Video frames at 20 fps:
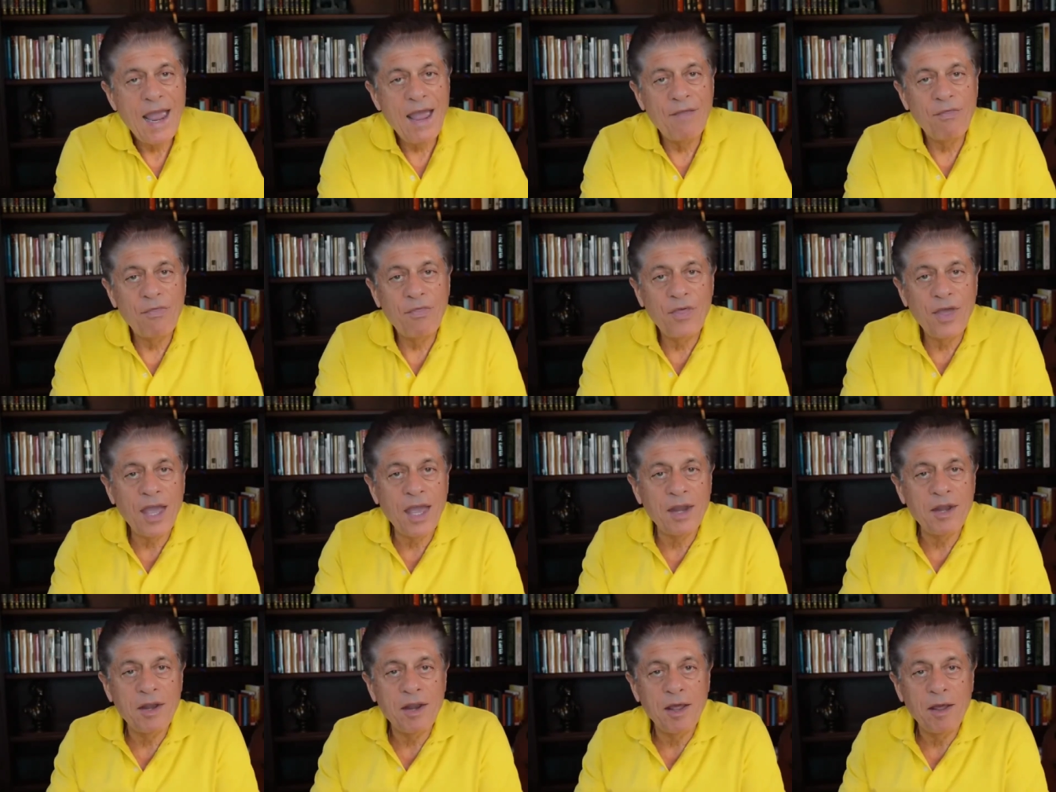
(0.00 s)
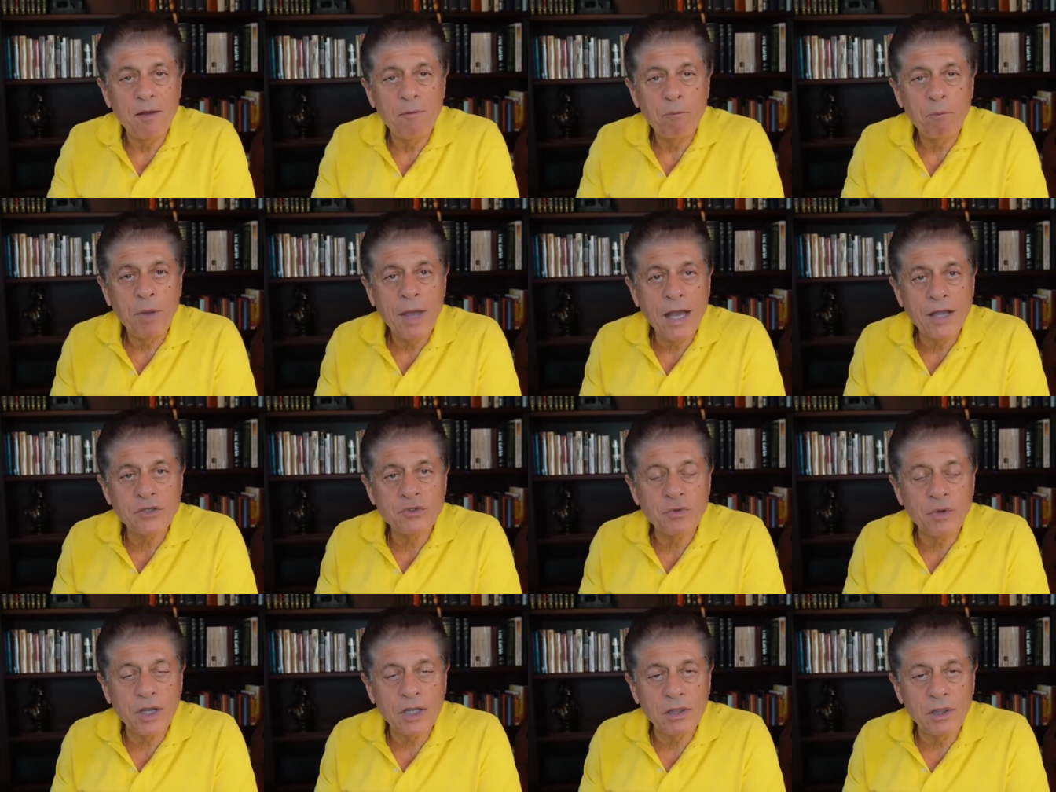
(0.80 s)
and then
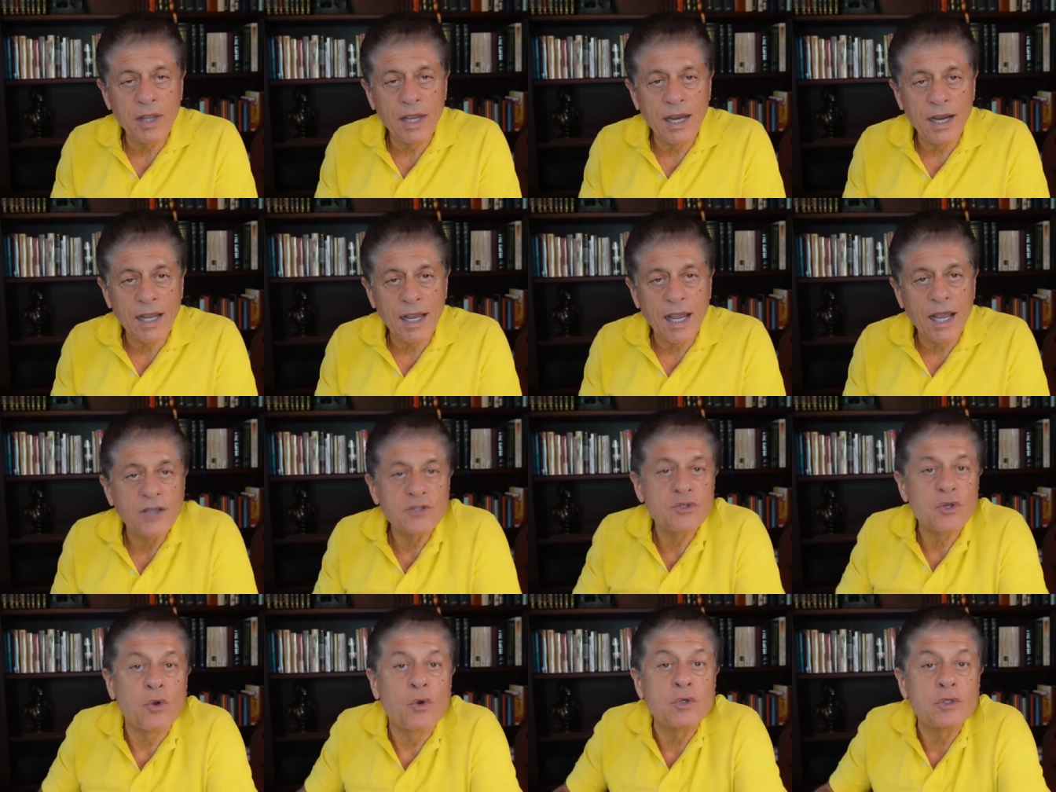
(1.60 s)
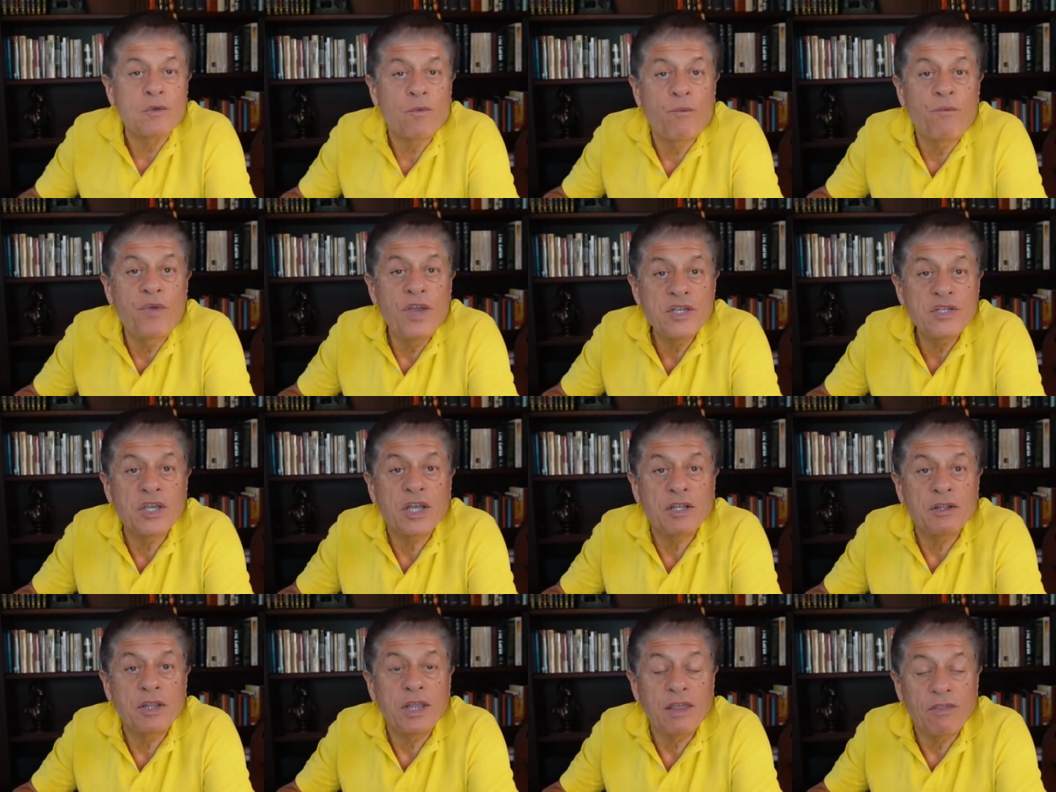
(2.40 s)
Patrick Lancaster, who's
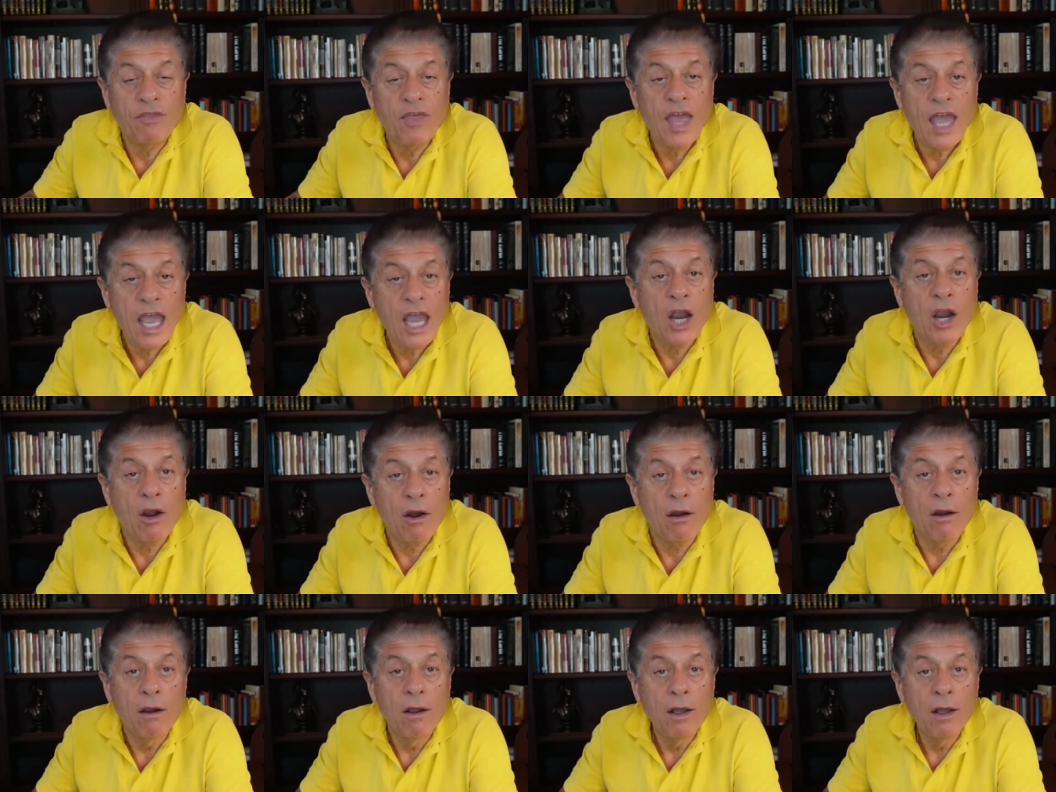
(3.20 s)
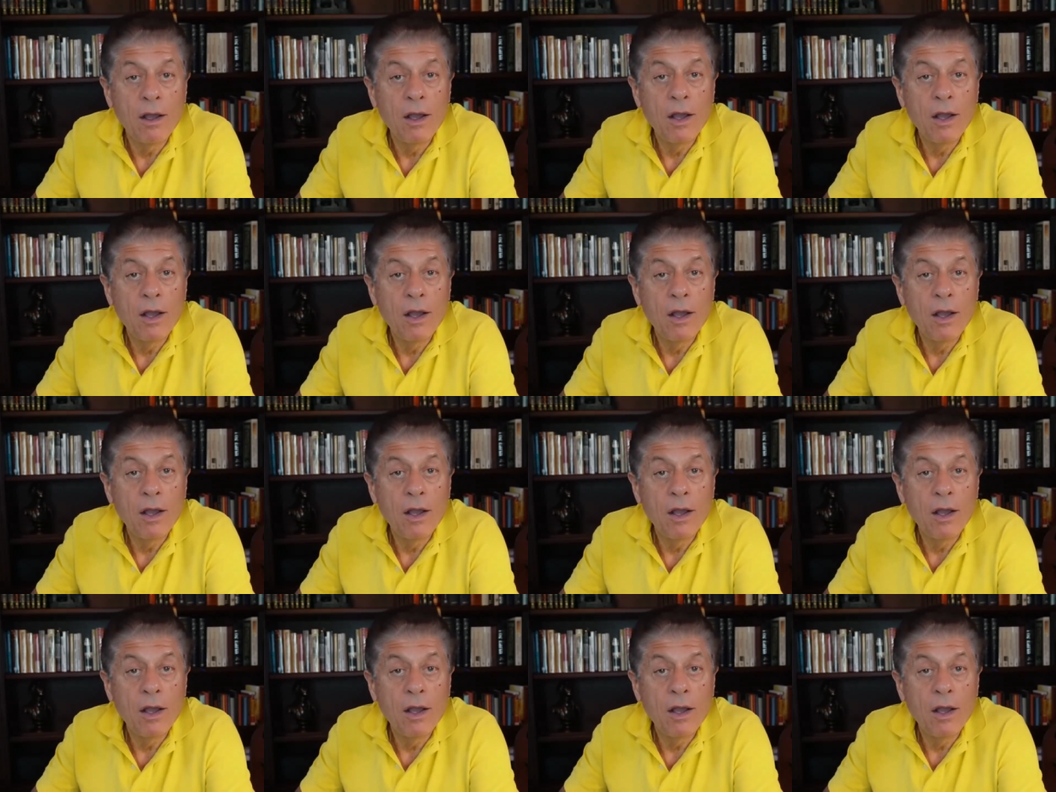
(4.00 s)
physically there,